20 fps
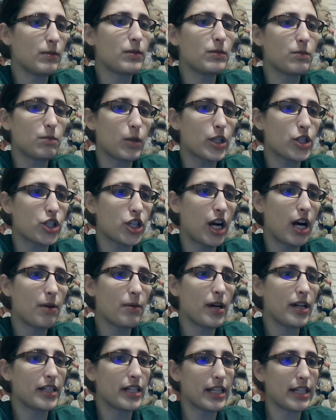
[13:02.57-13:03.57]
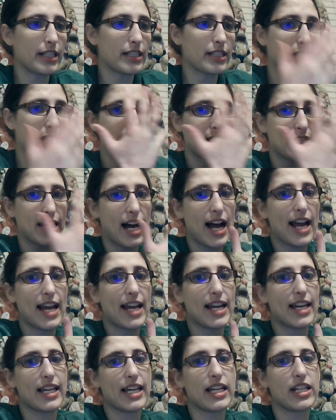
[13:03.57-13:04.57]
where Charon is like
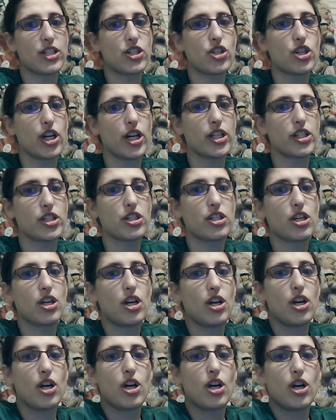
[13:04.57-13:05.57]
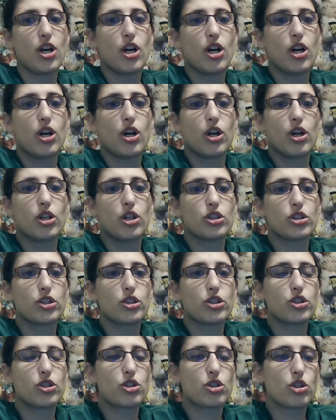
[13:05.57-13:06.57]
dying, is just
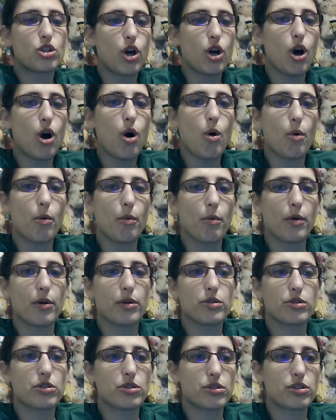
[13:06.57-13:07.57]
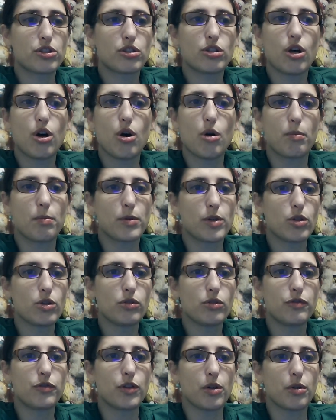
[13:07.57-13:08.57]
so, so
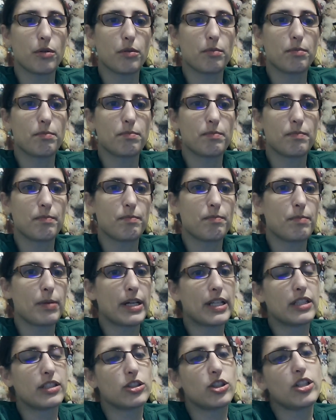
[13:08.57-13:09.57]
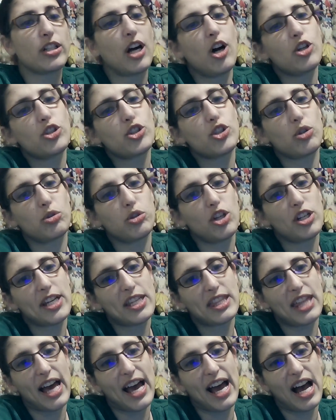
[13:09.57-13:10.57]
beautiful. But look, also look
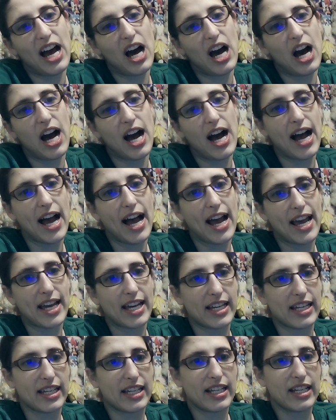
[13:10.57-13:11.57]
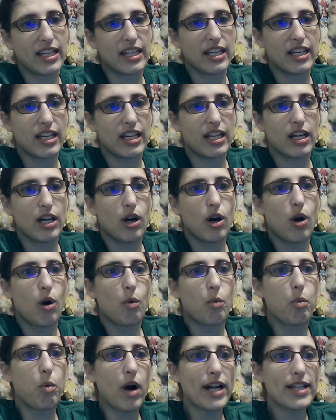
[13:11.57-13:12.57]
at that eye.
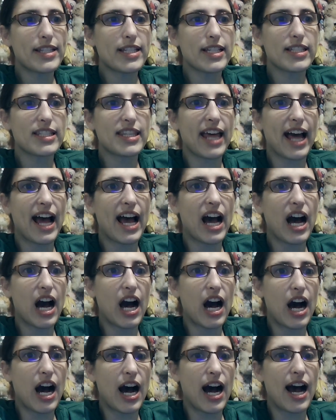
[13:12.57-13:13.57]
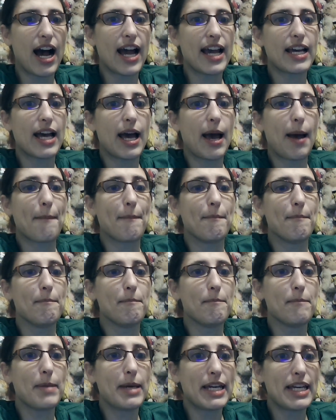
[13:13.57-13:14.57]
What does that eye
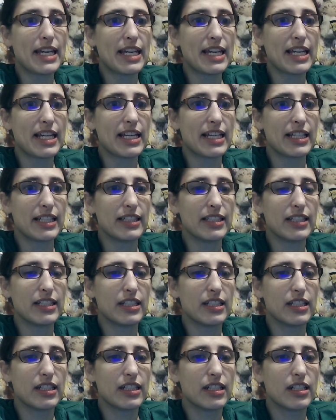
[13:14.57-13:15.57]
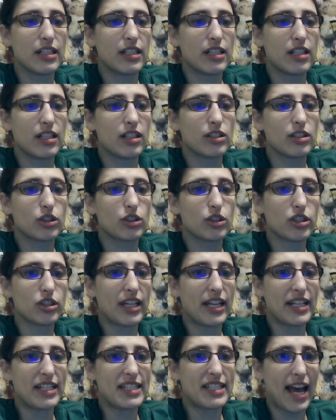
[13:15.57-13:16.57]
mean?
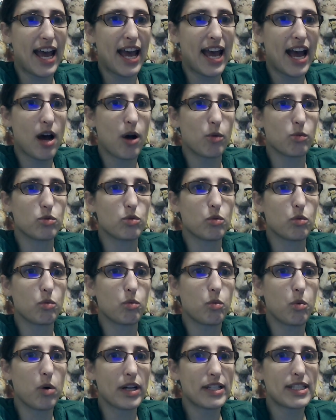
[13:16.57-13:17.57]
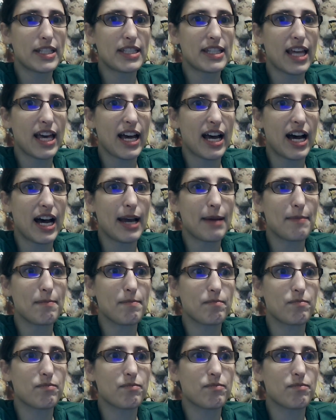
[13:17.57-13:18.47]
Looking down, what is that eye?